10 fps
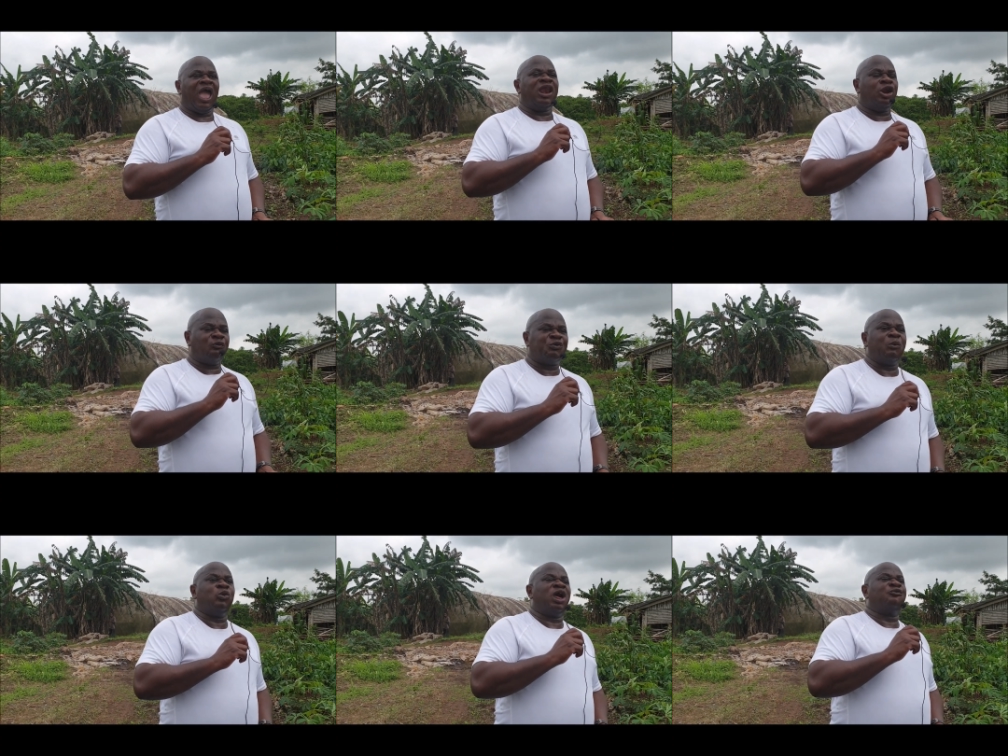a lot of
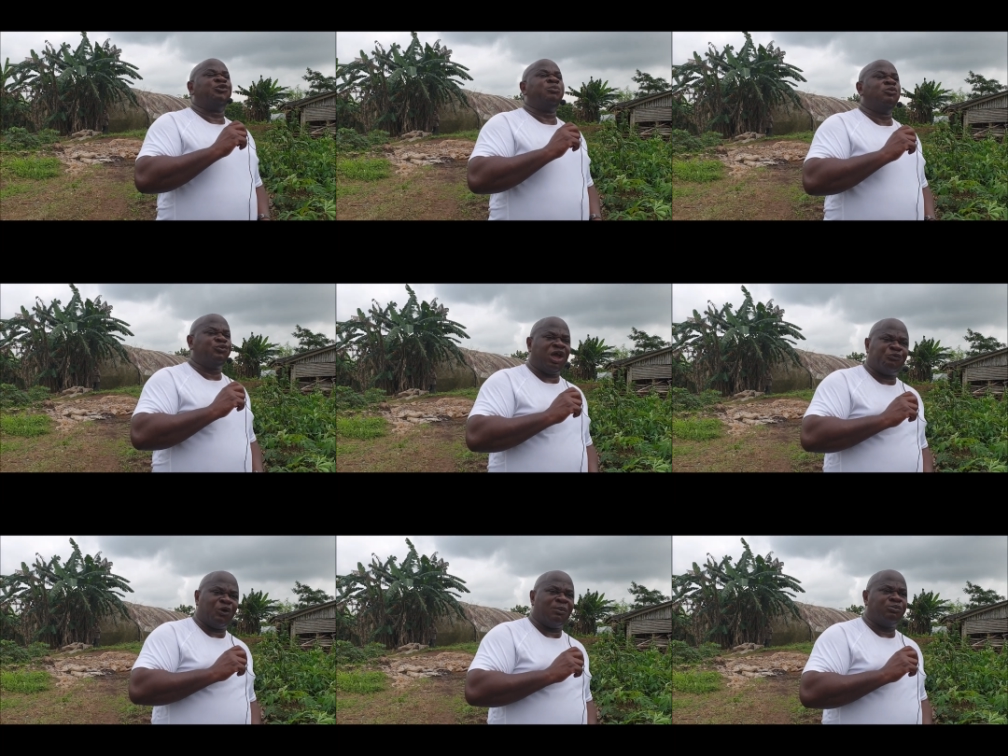farm will have removed their
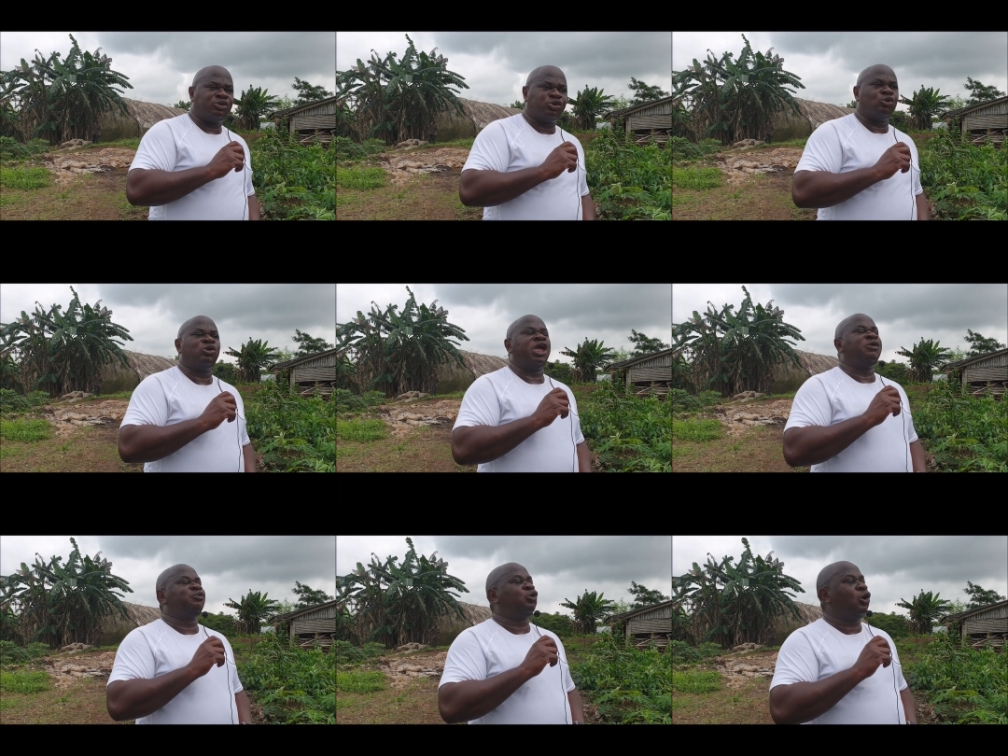farm. So
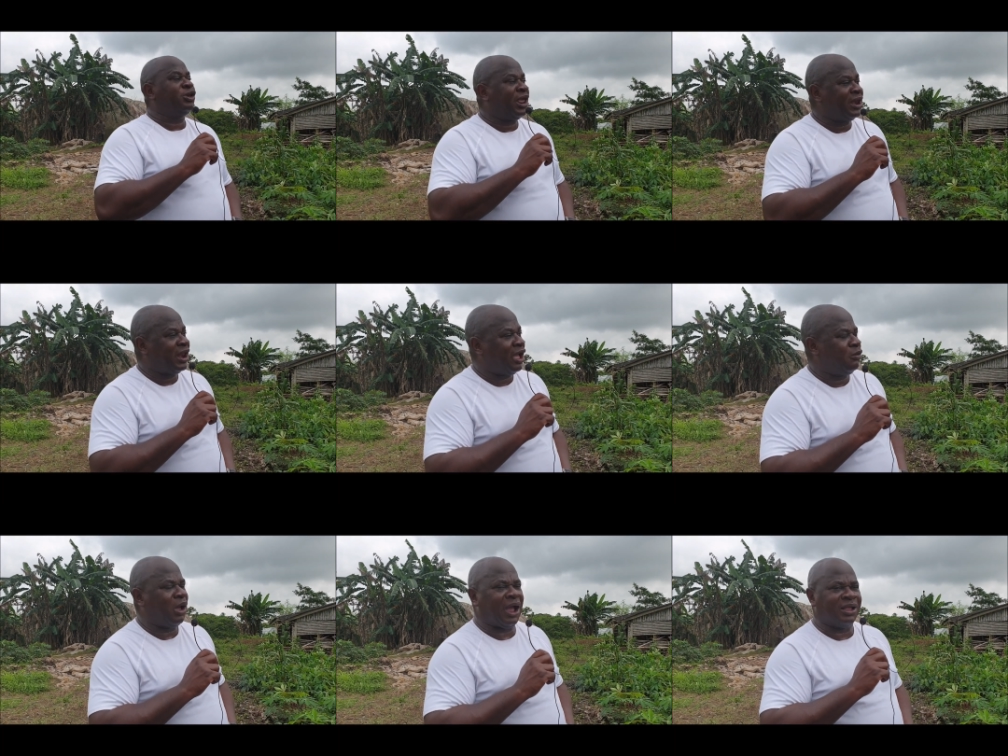if you go there
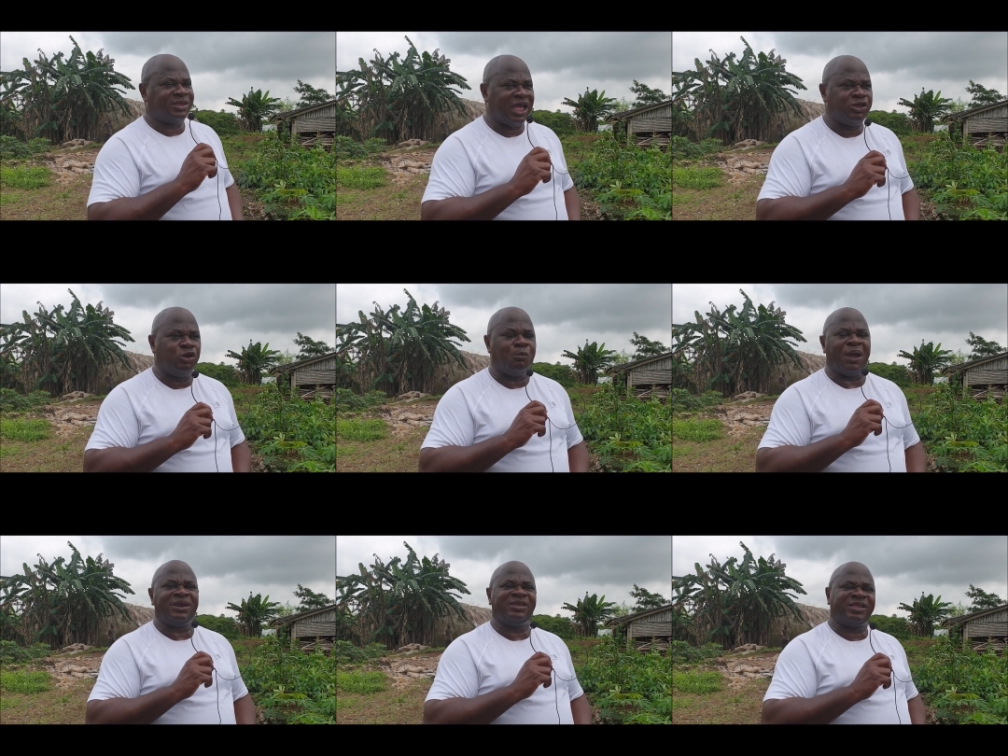now, I can tell you
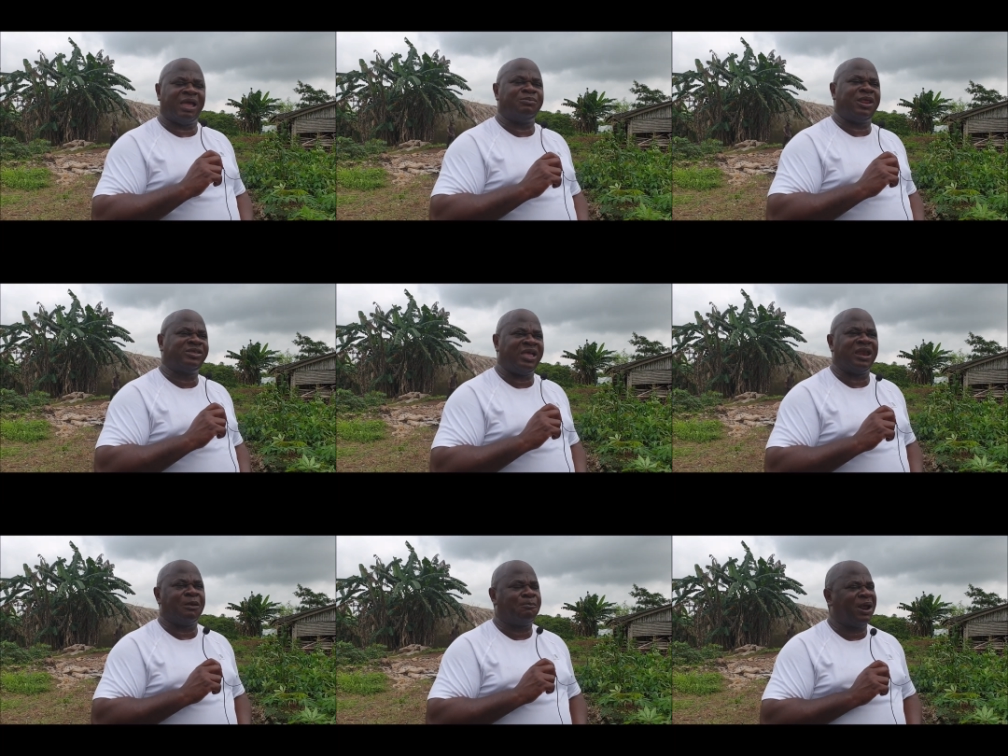by this time next year,
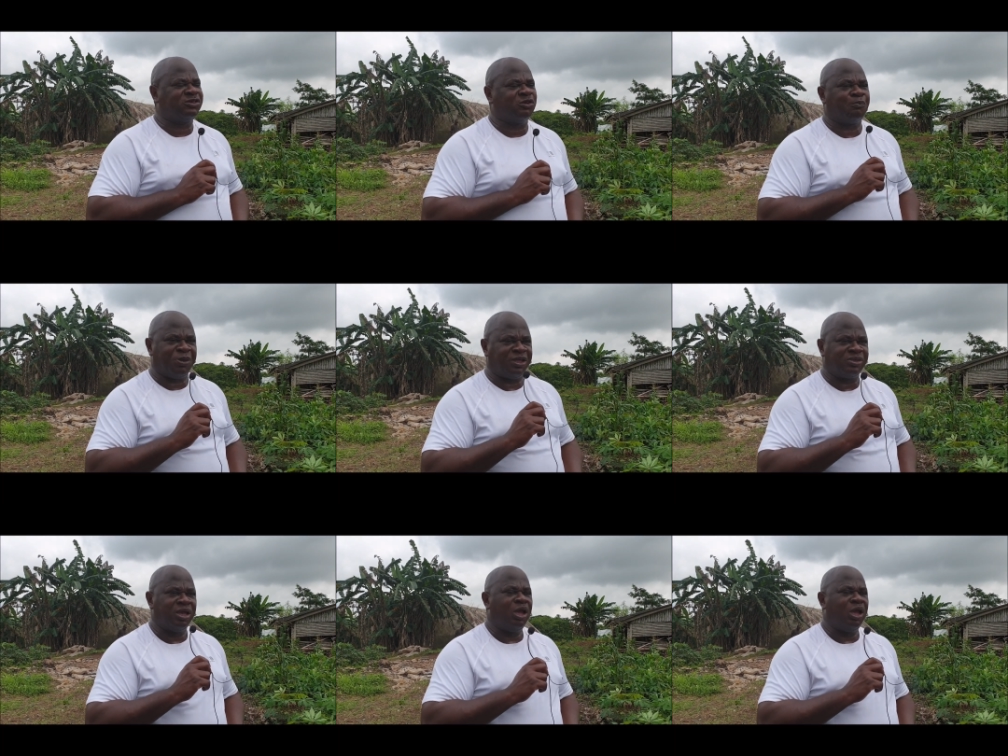the price of pigs